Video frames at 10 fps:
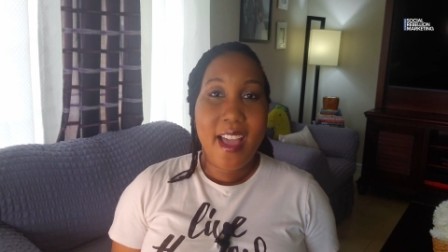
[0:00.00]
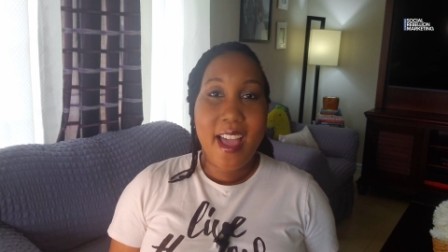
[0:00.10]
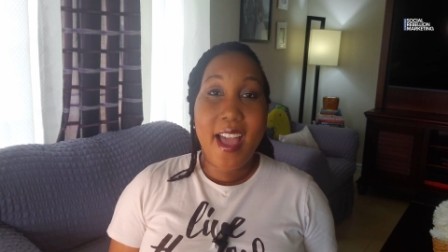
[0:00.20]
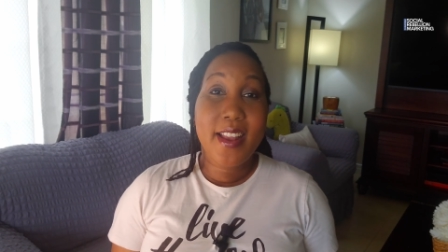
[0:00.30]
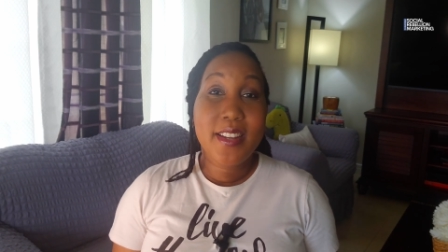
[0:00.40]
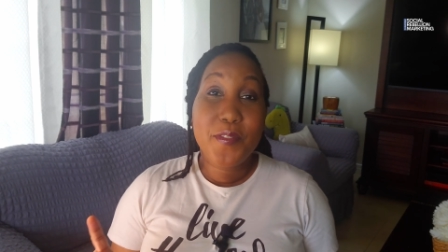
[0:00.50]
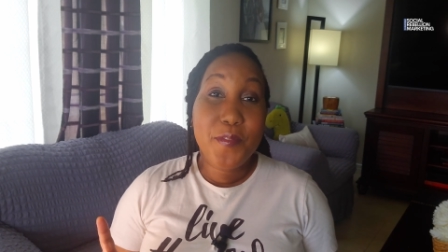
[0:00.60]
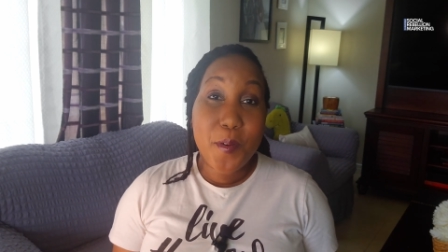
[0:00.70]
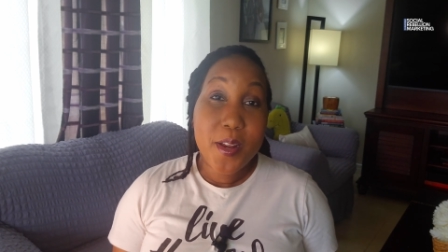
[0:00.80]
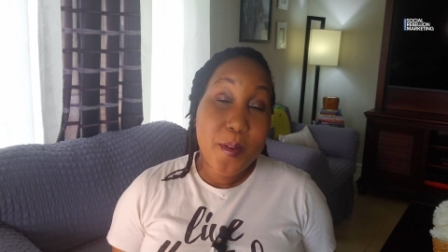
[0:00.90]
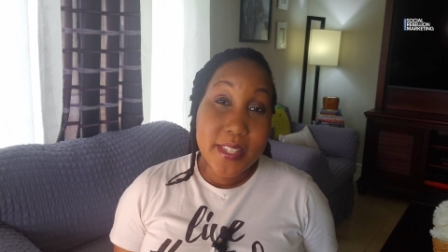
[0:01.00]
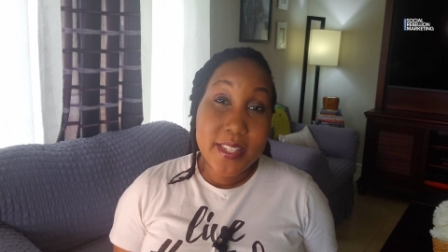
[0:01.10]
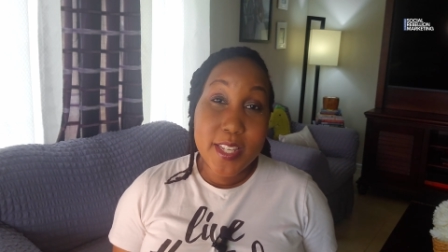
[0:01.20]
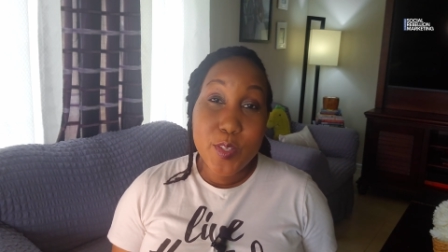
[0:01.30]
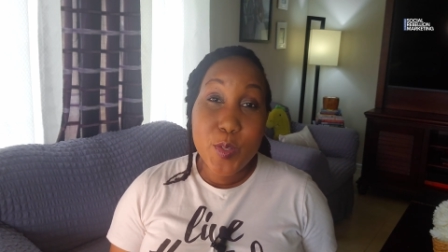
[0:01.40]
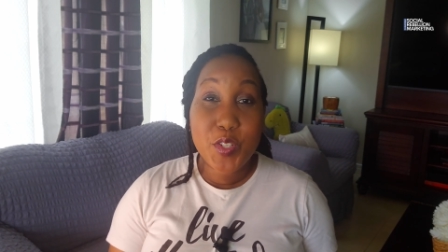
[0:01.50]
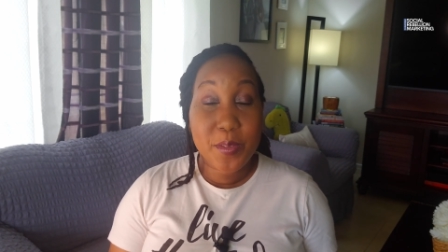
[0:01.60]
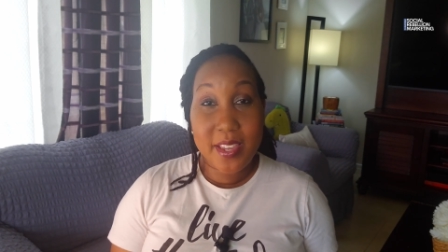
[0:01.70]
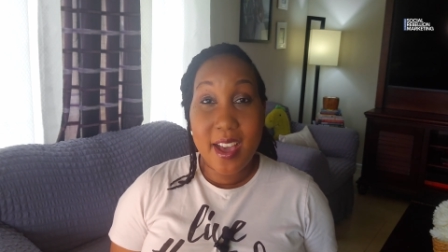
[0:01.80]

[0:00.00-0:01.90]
And the fourth question you should be